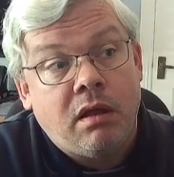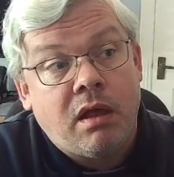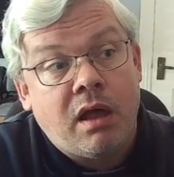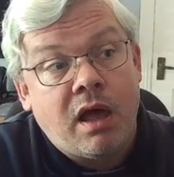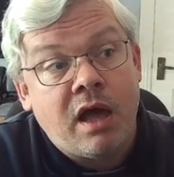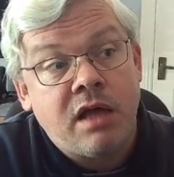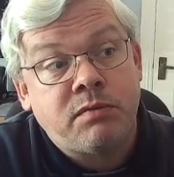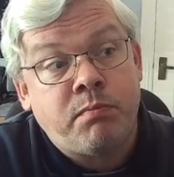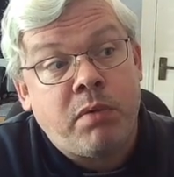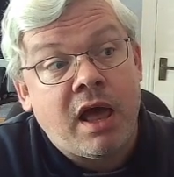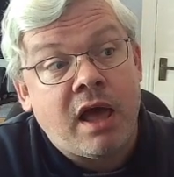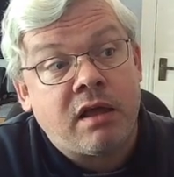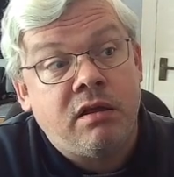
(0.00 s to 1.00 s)
as
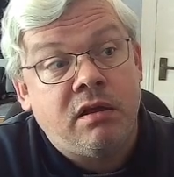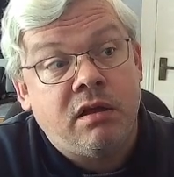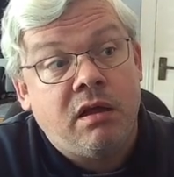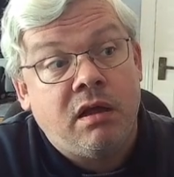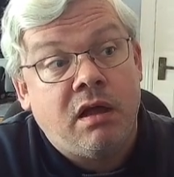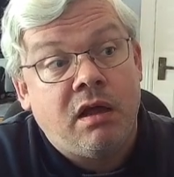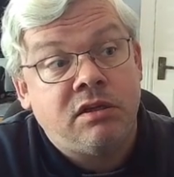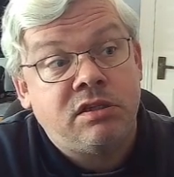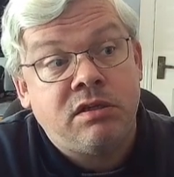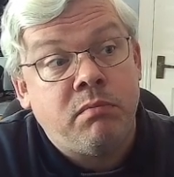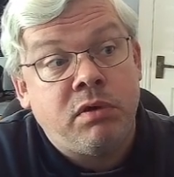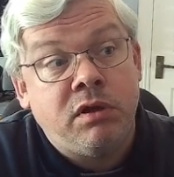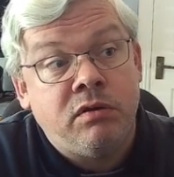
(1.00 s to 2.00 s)
black had
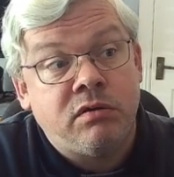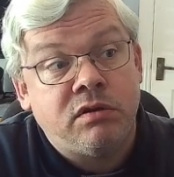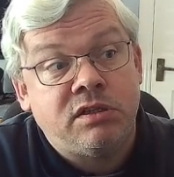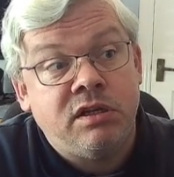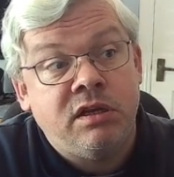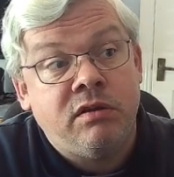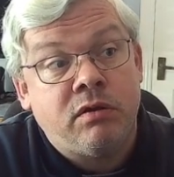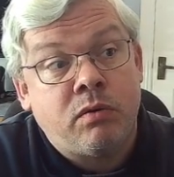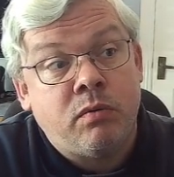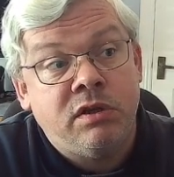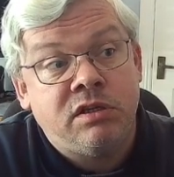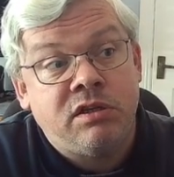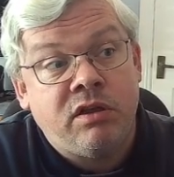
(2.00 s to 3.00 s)
simply not seen that queen
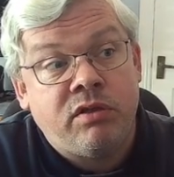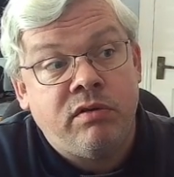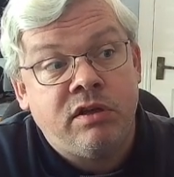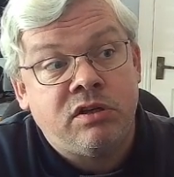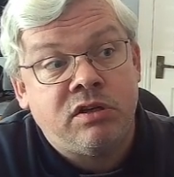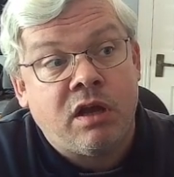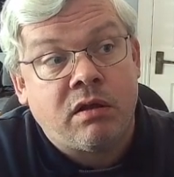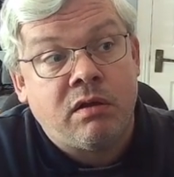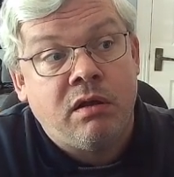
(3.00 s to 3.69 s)
c3 check